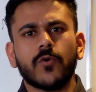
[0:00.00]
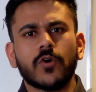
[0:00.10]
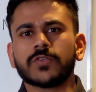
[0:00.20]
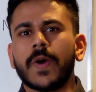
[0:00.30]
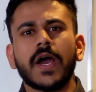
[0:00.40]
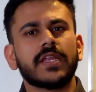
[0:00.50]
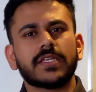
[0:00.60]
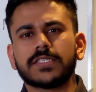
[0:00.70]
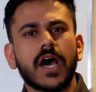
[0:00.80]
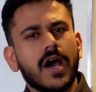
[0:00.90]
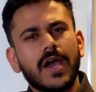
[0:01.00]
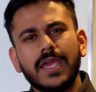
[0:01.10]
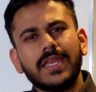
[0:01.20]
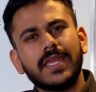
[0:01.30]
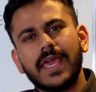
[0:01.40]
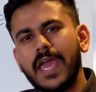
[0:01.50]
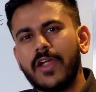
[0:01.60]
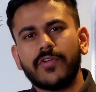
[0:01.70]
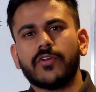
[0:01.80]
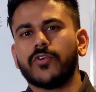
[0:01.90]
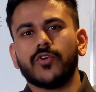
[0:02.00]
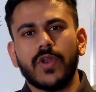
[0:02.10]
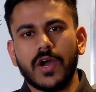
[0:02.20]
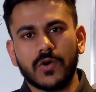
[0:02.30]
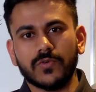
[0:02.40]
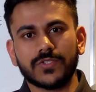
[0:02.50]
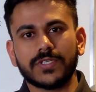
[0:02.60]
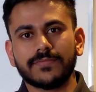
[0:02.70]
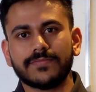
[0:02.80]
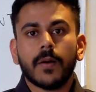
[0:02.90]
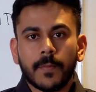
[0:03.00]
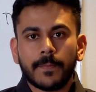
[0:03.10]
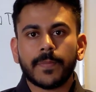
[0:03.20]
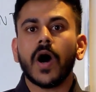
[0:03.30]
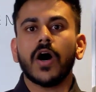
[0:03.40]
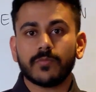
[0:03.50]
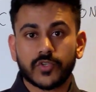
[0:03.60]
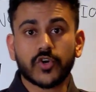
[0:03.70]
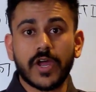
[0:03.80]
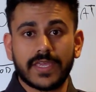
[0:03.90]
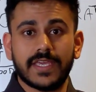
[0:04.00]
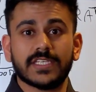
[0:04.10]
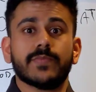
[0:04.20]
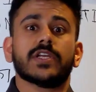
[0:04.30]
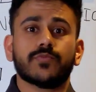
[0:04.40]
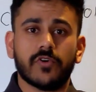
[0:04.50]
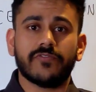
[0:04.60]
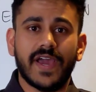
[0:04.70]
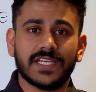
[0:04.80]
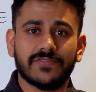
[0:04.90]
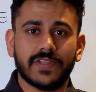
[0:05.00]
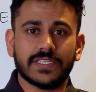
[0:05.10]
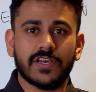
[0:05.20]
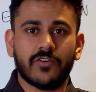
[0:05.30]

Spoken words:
force behind a tiny area on your knuckles. Palm striking is much more effective in